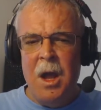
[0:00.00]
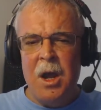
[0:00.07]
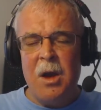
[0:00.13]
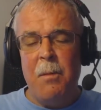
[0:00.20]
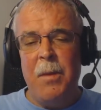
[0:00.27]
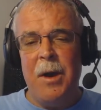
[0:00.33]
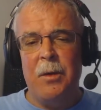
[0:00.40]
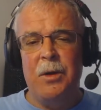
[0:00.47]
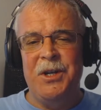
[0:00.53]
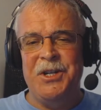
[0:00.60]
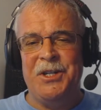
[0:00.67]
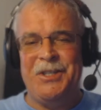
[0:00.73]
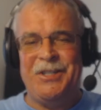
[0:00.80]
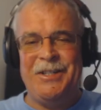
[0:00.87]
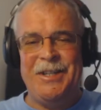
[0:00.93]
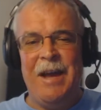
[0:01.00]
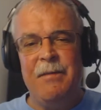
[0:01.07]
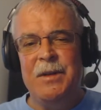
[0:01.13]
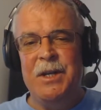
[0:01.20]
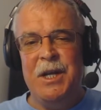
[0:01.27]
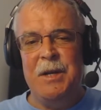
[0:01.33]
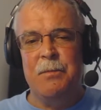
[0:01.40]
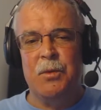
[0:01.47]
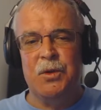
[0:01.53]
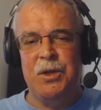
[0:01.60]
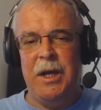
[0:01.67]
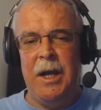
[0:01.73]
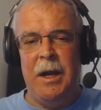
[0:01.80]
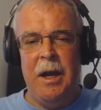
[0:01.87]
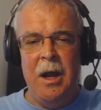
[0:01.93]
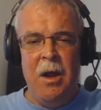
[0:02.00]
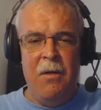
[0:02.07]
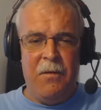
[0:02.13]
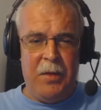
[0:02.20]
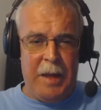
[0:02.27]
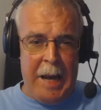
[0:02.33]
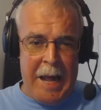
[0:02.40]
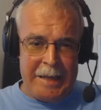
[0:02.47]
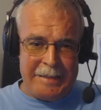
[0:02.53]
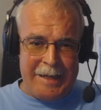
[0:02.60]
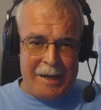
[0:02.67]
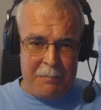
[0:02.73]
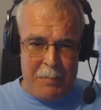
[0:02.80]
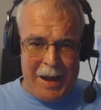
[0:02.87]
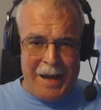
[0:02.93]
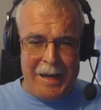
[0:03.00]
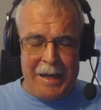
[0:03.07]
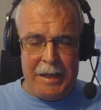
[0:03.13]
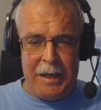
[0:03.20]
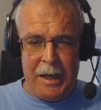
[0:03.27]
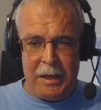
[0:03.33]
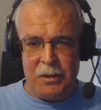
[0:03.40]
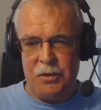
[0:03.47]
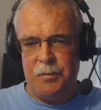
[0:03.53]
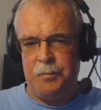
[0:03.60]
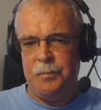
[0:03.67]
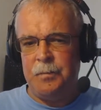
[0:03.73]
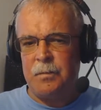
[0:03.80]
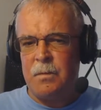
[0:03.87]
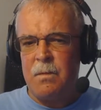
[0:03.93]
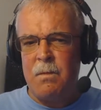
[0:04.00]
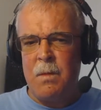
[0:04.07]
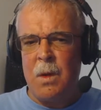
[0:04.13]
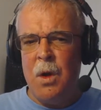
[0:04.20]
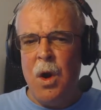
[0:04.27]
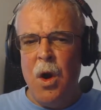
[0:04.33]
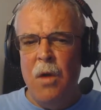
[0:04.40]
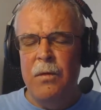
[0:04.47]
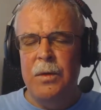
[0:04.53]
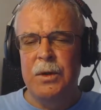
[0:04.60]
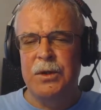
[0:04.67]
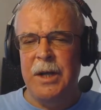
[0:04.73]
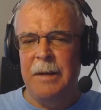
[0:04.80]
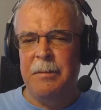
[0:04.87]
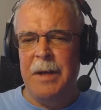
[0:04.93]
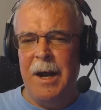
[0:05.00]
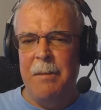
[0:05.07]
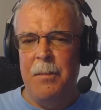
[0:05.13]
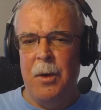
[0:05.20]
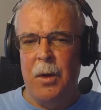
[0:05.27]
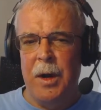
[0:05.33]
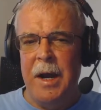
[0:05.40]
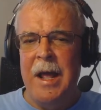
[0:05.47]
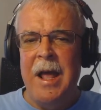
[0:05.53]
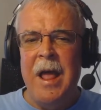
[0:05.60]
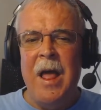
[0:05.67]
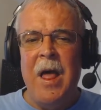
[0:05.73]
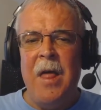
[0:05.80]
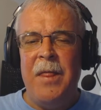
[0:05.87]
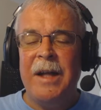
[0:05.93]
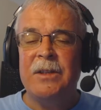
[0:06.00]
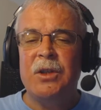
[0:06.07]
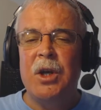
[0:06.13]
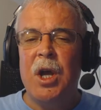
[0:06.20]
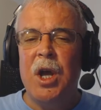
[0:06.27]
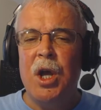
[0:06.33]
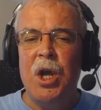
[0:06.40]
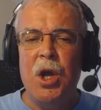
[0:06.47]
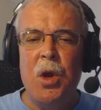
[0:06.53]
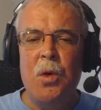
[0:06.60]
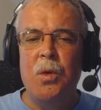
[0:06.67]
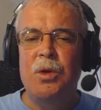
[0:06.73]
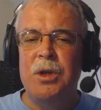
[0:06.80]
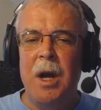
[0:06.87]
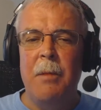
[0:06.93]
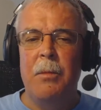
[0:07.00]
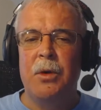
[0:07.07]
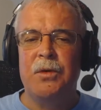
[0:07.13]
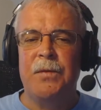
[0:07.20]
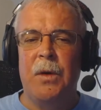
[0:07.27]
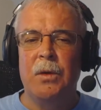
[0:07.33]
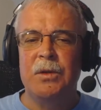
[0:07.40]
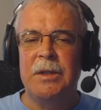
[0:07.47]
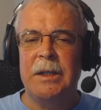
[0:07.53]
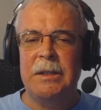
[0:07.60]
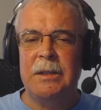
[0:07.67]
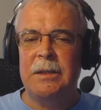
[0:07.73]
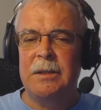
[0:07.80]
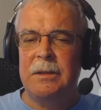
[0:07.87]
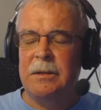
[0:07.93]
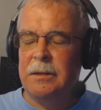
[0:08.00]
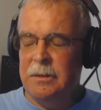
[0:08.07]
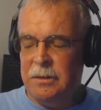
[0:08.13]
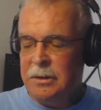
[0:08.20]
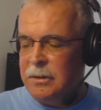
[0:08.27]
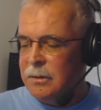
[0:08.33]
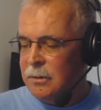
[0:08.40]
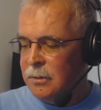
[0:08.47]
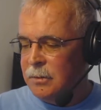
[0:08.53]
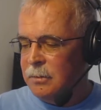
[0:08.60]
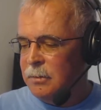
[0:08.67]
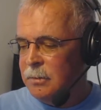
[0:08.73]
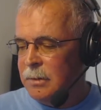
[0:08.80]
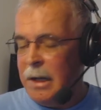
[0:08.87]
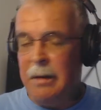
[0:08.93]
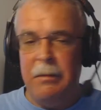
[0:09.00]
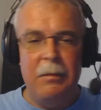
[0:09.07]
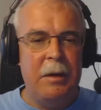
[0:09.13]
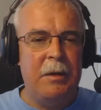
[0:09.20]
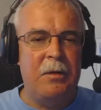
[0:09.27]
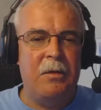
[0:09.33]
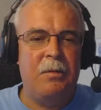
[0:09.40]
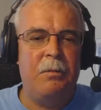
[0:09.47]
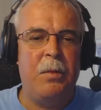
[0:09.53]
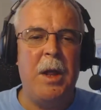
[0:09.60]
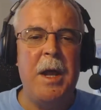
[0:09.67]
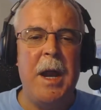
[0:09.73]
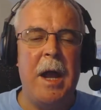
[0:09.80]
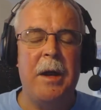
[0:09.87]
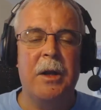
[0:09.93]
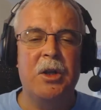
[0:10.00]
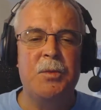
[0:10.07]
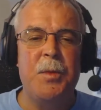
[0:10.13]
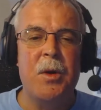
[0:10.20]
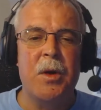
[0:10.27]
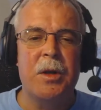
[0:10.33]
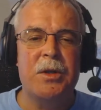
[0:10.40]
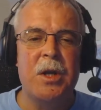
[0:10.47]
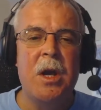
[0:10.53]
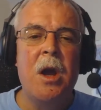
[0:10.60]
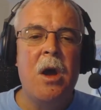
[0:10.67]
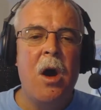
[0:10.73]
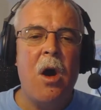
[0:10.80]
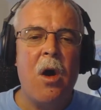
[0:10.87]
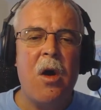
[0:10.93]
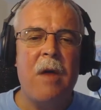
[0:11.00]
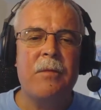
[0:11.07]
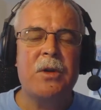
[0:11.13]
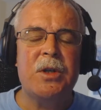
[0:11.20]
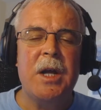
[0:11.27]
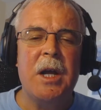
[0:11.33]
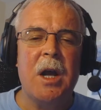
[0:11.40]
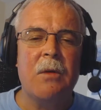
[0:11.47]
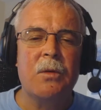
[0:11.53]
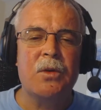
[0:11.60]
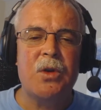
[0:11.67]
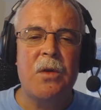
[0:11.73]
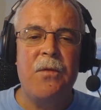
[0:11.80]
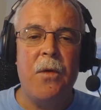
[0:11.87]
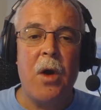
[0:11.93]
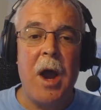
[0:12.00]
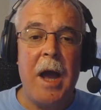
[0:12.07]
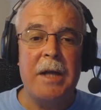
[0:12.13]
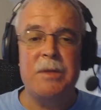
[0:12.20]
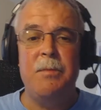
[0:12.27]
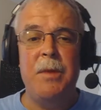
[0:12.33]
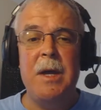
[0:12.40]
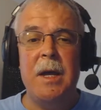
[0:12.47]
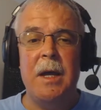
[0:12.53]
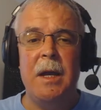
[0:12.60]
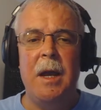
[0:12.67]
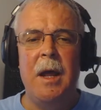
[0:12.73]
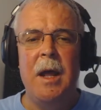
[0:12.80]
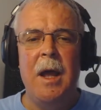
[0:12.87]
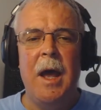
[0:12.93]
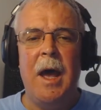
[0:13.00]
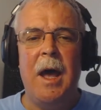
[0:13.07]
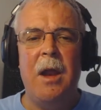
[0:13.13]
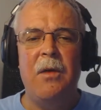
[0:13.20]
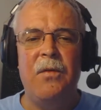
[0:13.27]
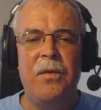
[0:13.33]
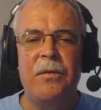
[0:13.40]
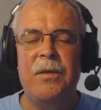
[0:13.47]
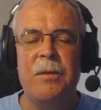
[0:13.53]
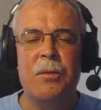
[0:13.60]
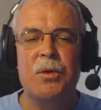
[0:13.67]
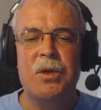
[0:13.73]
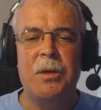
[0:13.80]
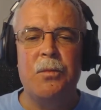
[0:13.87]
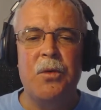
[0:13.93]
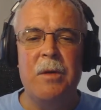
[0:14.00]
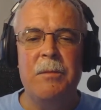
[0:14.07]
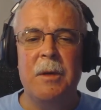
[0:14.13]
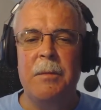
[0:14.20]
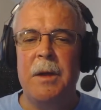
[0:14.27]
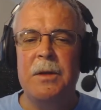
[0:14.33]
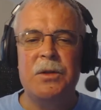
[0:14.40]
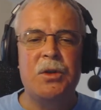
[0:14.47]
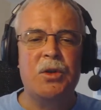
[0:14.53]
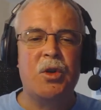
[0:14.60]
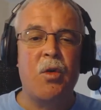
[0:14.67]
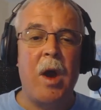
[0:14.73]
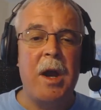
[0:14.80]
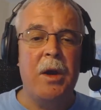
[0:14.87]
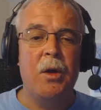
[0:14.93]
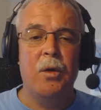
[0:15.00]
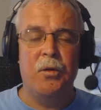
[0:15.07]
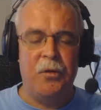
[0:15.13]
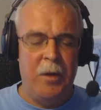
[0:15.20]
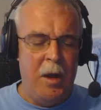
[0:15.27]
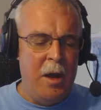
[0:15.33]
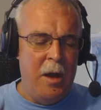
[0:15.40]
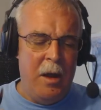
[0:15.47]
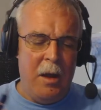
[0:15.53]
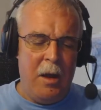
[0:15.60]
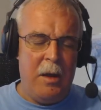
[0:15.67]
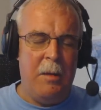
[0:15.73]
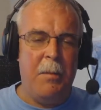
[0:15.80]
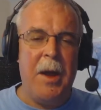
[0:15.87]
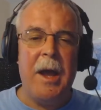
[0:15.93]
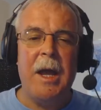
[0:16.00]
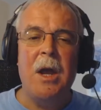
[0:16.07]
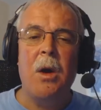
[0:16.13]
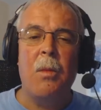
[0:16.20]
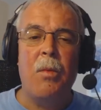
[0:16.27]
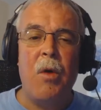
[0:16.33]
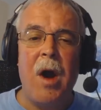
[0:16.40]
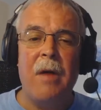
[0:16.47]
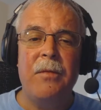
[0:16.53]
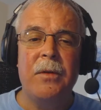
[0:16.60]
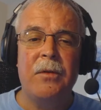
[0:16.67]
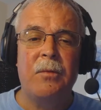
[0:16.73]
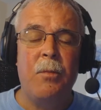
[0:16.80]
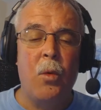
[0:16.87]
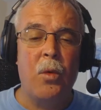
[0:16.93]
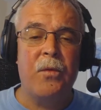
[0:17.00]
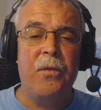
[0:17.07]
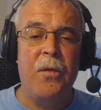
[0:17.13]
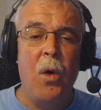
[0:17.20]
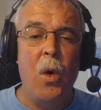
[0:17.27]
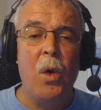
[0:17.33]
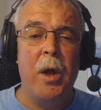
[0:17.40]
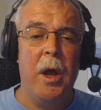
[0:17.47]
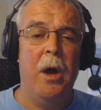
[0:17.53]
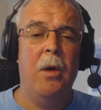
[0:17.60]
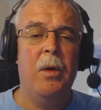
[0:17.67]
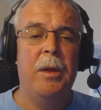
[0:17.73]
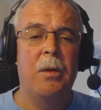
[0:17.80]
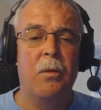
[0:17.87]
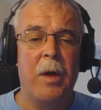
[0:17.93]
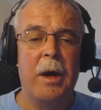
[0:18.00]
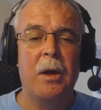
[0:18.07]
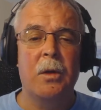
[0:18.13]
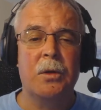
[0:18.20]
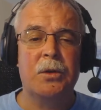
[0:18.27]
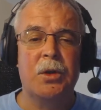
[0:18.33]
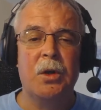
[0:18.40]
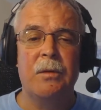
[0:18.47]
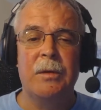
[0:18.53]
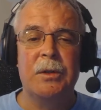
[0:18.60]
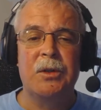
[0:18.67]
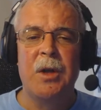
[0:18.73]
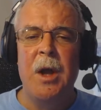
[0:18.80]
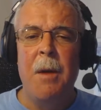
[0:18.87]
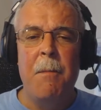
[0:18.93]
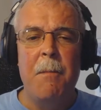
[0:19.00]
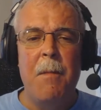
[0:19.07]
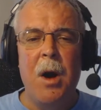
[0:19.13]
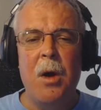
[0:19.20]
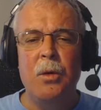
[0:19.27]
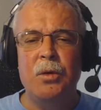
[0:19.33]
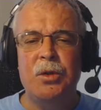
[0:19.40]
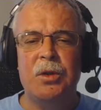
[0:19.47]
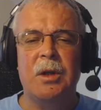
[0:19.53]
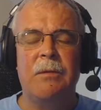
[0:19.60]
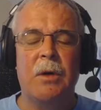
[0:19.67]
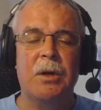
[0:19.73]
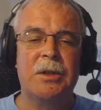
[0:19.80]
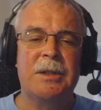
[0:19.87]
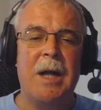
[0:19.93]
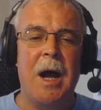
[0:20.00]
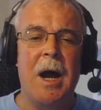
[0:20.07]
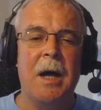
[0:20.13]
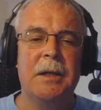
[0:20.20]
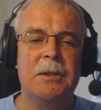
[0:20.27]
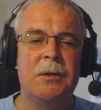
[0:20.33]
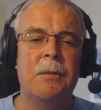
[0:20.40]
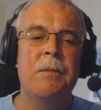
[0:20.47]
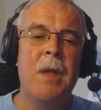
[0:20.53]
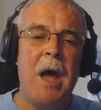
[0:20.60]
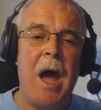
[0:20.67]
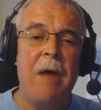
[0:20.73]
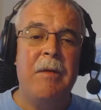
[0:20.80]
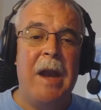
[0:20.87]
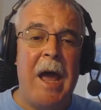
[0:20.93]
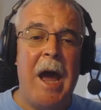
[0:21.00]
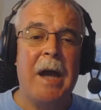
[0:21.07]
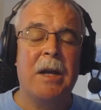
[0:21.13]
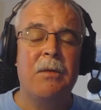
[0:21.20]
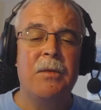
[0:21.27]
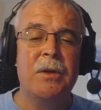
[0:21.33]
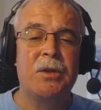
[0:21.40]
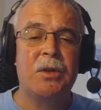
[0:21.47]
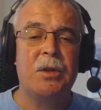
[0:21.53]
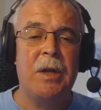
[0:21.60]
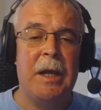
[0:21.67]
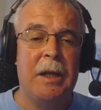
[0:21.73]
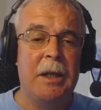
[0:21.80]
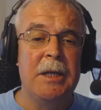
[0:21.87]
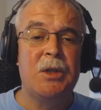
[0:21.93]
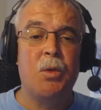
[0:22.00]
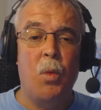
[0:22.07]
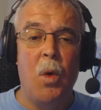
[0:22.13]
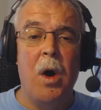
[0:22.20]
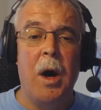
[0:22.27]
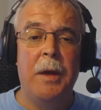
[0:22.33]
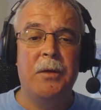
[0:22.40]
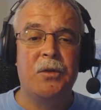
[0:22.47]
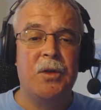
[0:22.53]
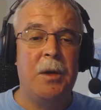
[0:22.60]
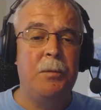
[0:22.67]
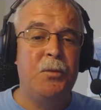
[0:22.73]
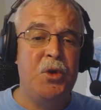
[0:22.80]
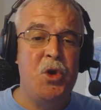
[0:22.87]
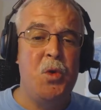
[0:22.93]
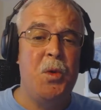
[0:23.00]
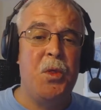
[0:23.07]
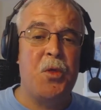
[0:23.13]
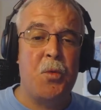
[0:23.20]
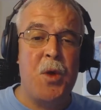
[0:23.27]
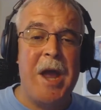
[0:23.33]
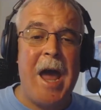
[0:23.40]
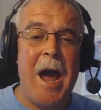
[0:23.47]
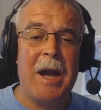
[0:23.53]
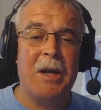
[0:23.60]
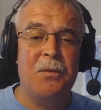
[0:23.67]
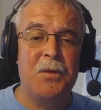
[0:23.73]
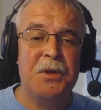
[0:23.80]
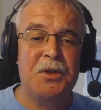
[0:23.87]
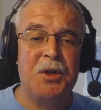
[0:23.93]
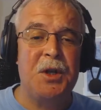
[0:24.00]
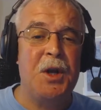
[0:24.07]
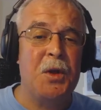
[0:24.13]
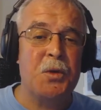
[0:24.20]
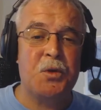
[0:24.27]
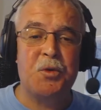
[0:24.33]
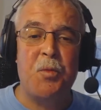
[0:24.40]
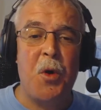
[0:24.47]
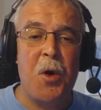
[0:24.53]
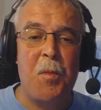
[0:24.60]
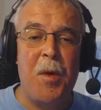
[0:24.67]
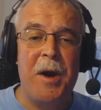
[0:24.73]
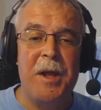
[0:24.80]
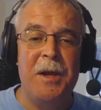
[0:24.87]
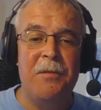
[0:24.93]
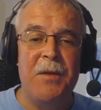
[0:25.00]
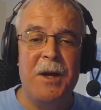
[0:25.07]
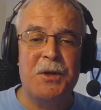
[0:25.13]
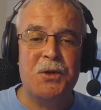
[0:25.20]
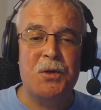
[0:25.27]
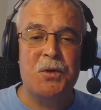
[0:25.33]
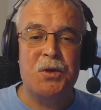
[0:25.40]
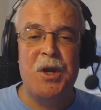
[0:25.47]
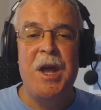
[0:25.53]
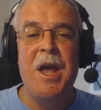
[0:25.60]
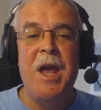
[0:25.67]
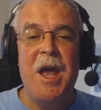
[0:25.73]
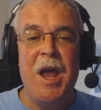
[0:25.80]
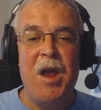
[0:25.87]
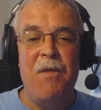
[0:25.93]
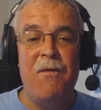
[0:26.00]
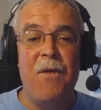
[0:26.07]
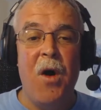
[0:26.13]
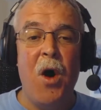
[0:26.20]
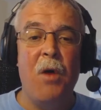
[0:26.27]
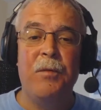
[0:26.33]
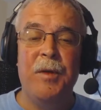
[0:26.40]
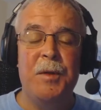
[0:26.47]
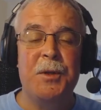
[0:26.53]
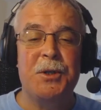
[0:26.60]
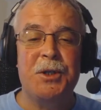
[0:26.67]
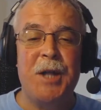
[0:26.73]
compared to just 17% for the NASDAQ Bank Index over the same time period. That's huge numbers, folks. That's and it's playing out in experience. Our average takeover so far has been at a 50% premium. Now, this is great news. In the Banking on Profits portfolio, in the regular service, most of our stocks have an activist, at least one, some 2 and 3 activists and other smart money investors involved in the